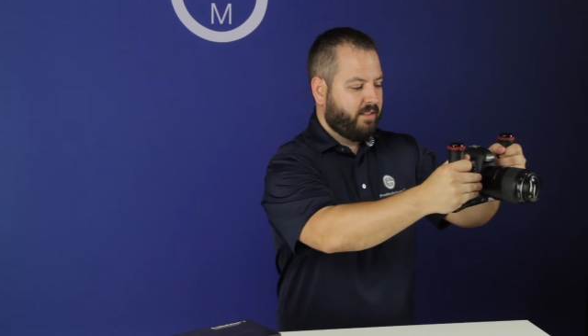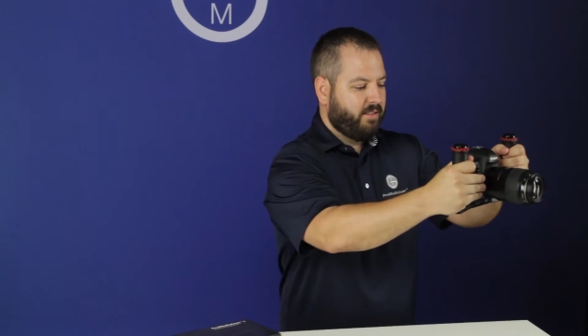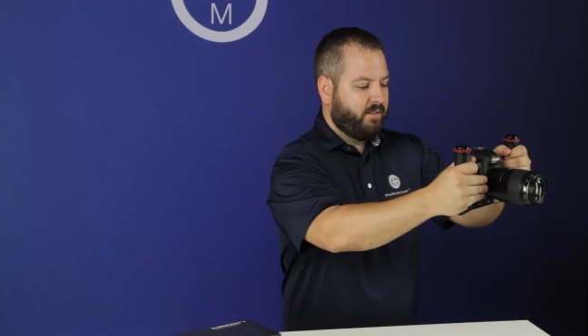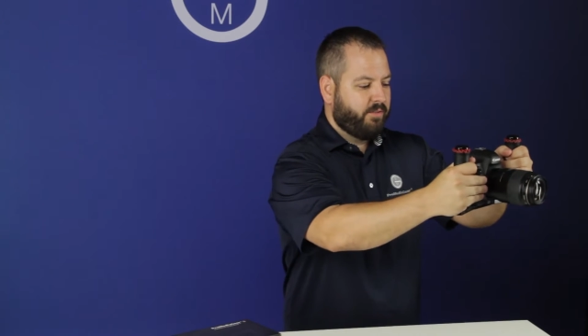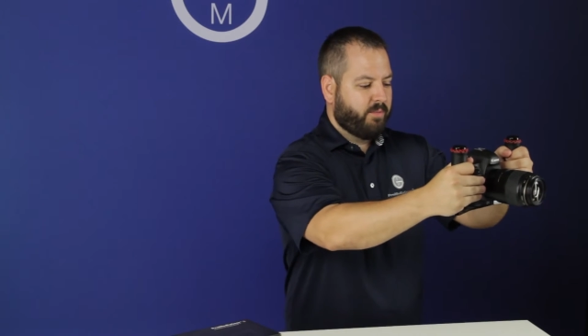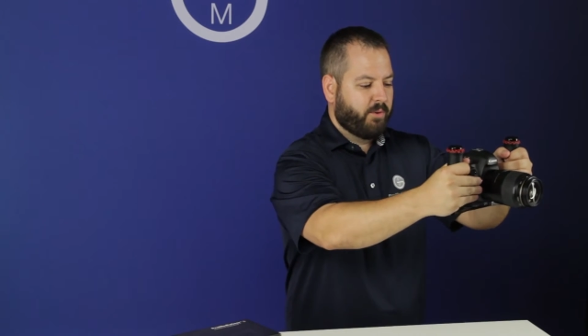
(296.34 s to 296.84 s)

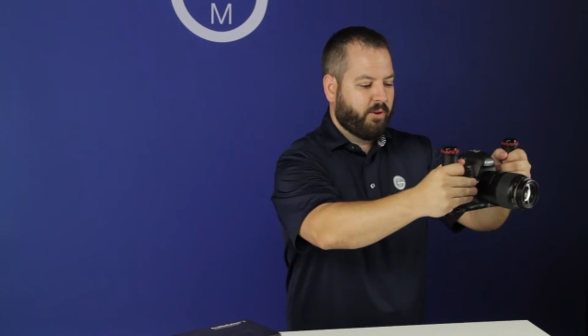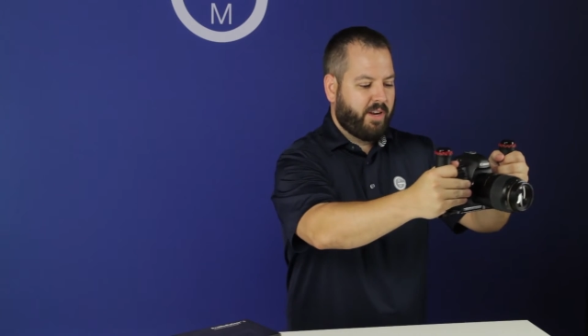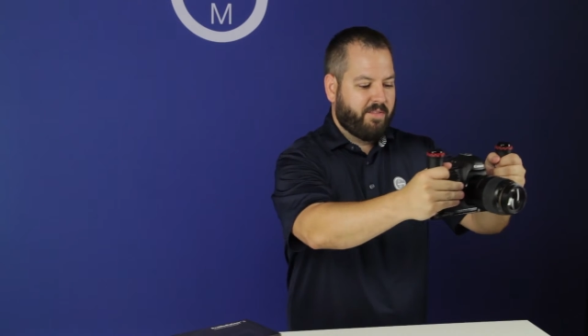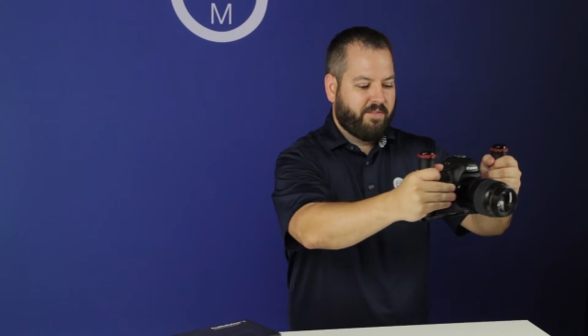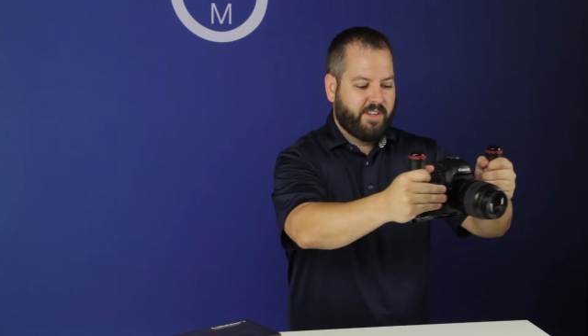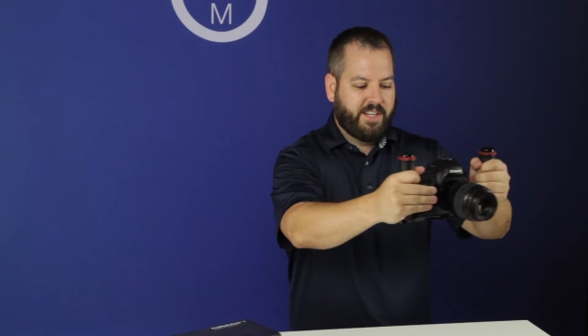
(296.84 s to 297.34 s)
do some
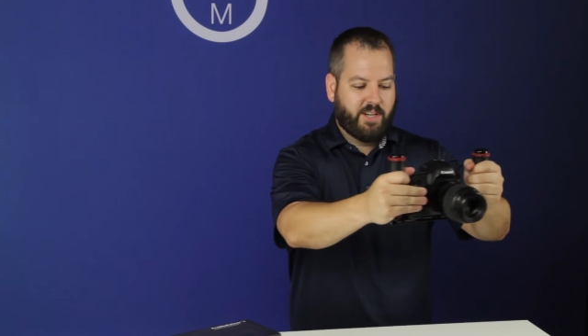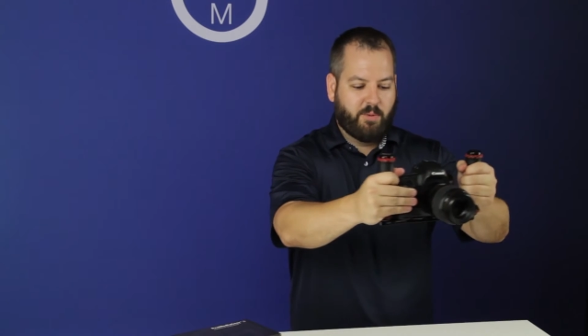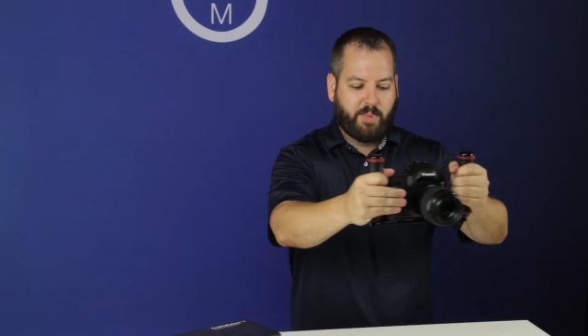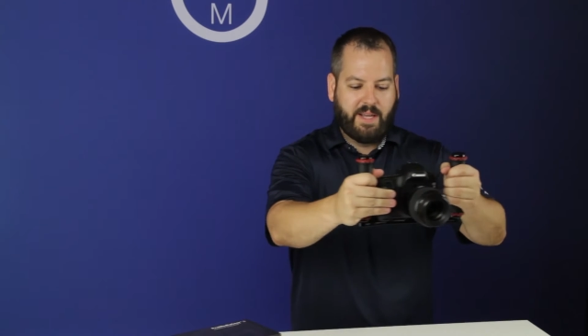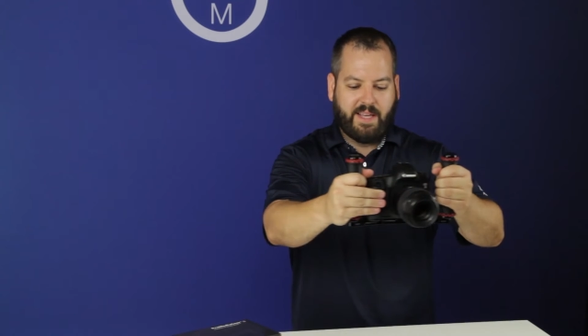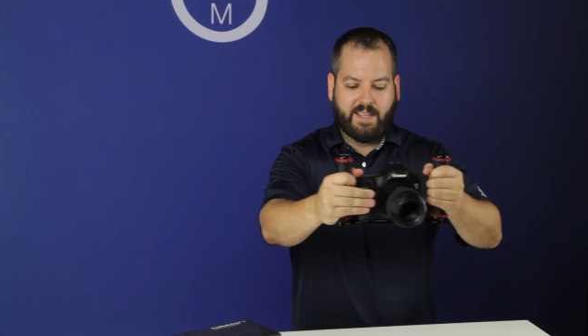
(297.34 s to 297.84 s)
great video
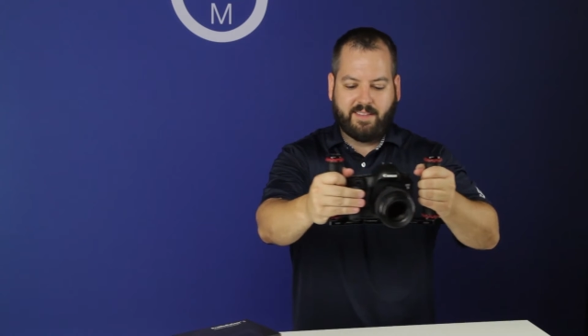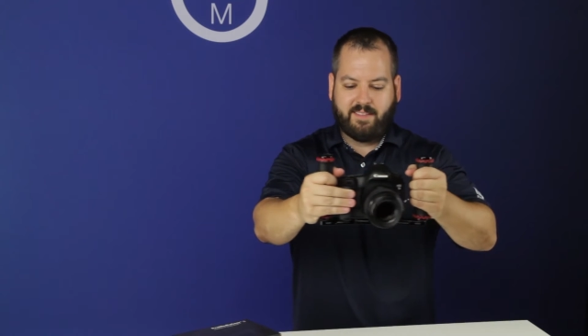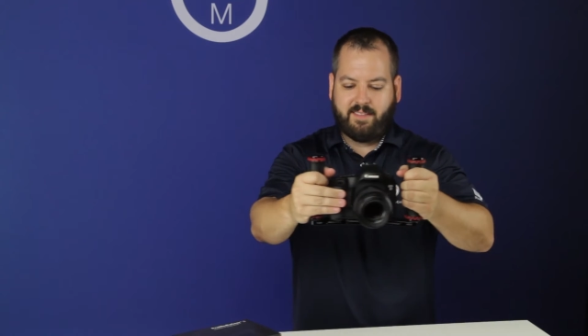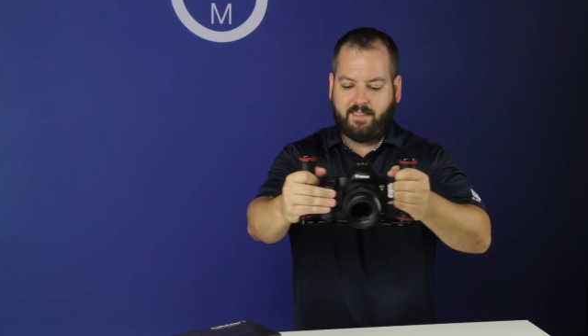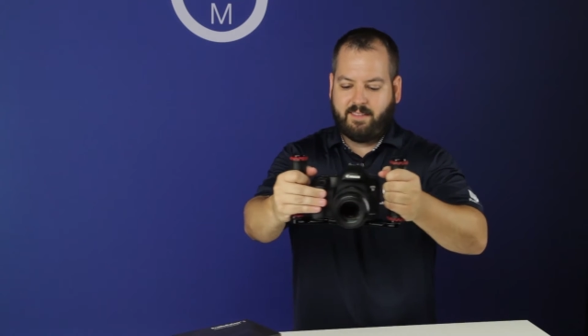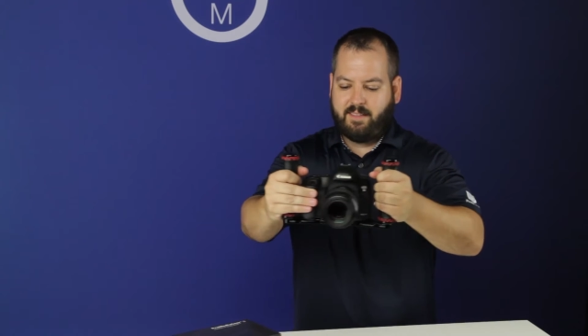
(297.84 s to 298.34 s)
pans,